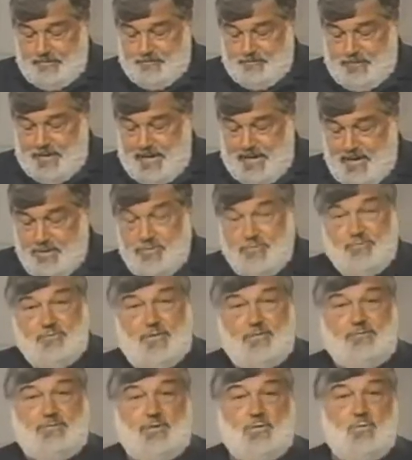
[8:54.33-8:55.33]
page
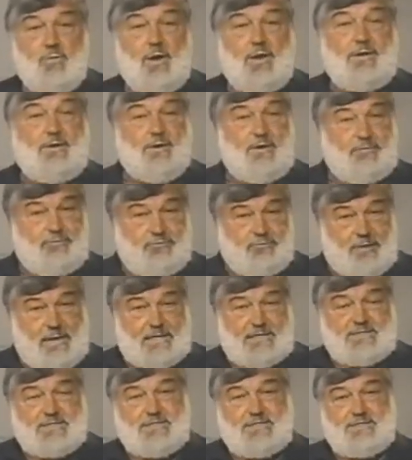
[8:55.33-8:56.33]
51
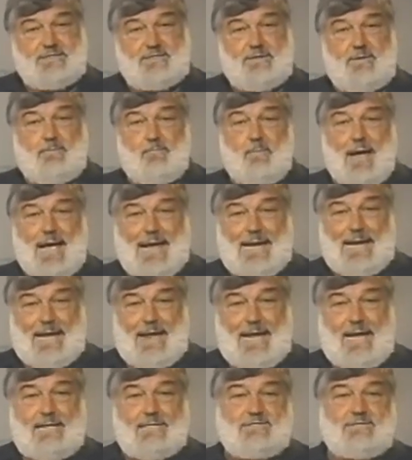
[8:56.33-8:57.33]
addresses my
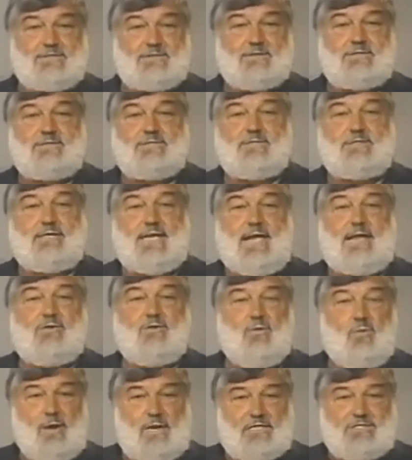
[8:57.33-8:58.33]
answer to that
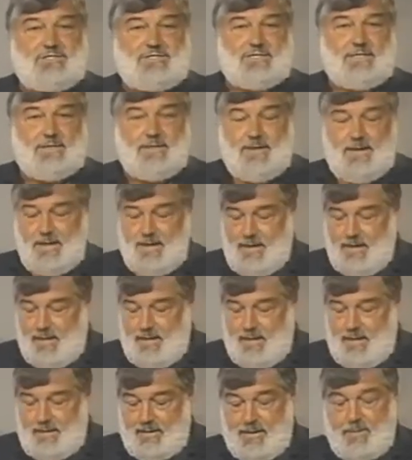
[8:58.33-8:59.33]
question.
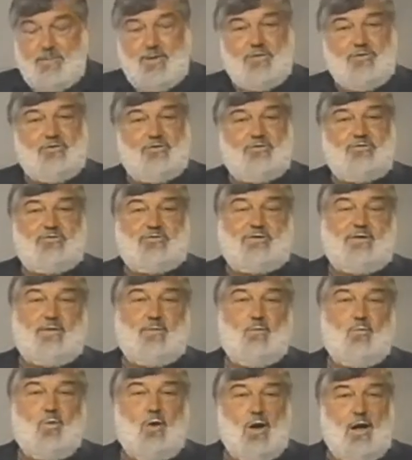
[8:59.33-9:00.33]
And let me just
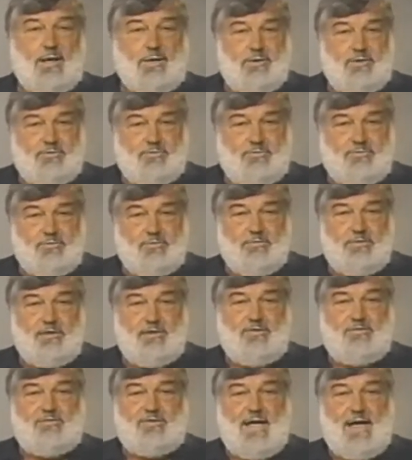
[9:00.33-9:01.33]
walk you through
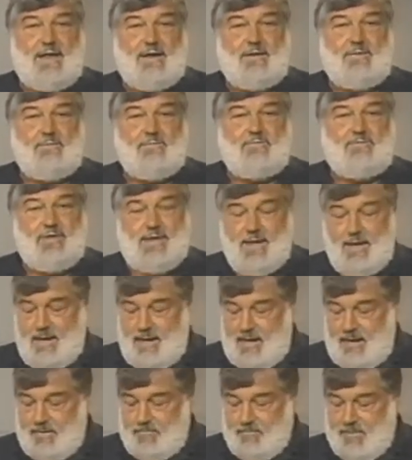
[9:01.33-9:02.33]
these items
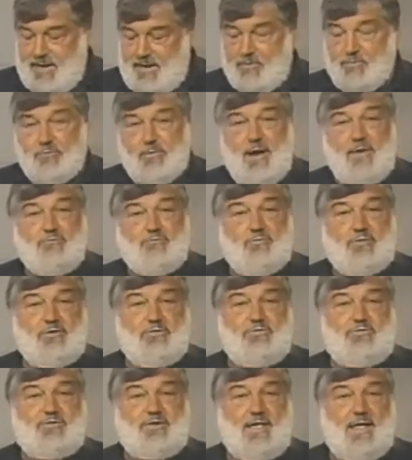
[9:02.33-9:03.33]
and make
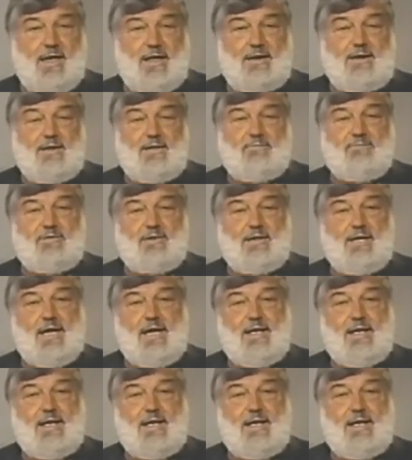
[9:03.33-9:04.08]
reference to any of the